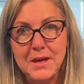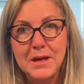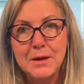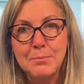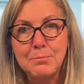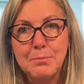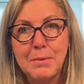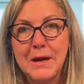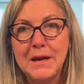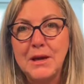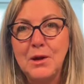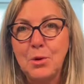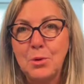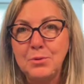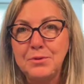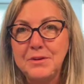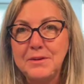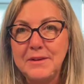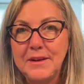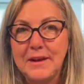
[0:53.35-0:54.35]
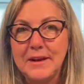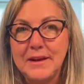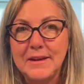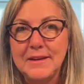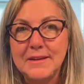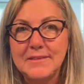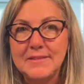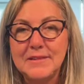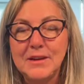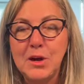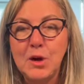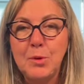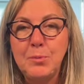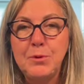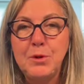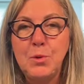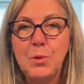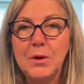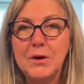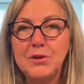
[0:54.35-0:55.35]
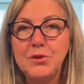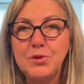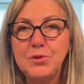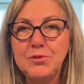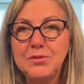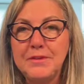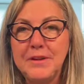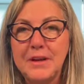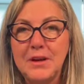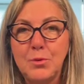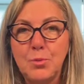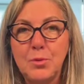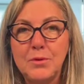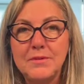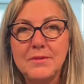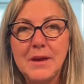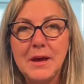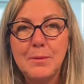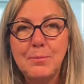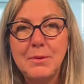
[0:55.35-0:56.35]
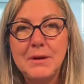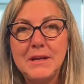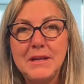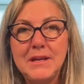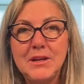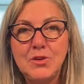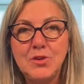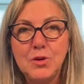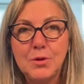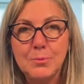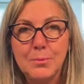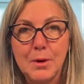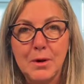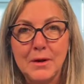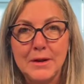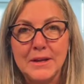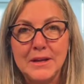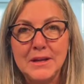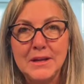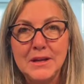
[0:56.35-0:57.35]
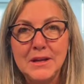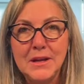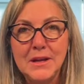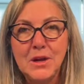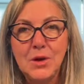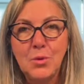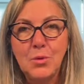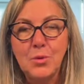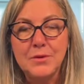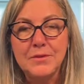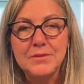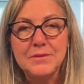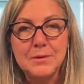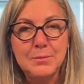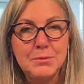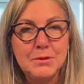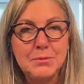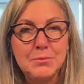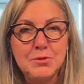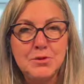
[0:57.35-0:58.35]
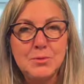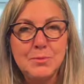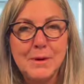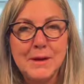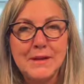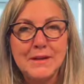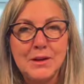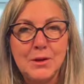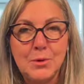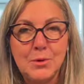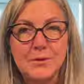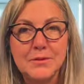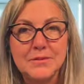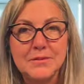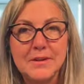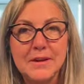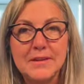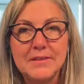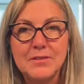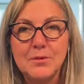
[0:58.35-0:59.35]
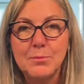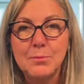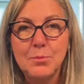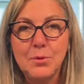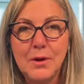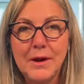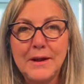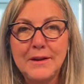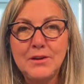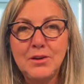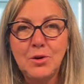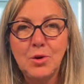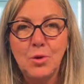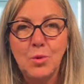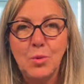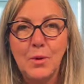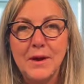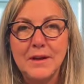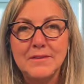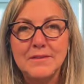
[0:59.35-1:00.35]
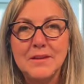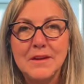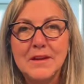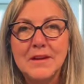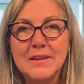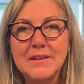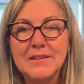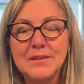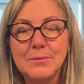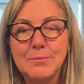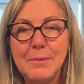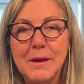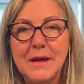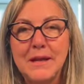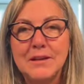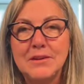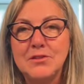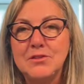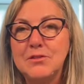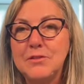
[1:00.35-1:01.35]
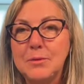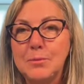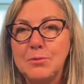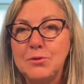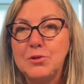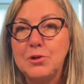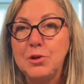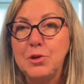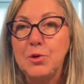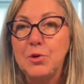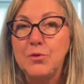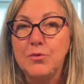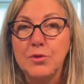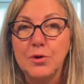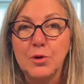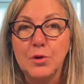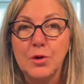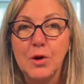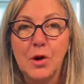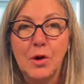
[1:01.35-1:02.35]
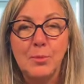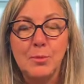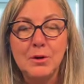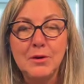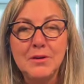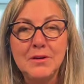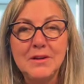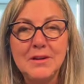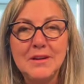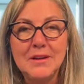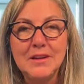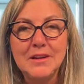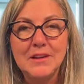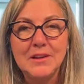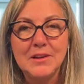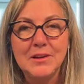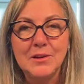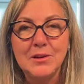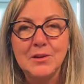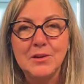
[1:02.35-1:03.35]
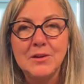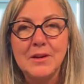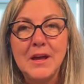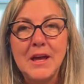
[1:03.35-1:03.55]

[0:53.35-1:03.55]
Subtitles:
My goal today is to help you understand what's happening in your body, what symptoms you might notice, and some practical ways to manage them so you feel calmer, clearer,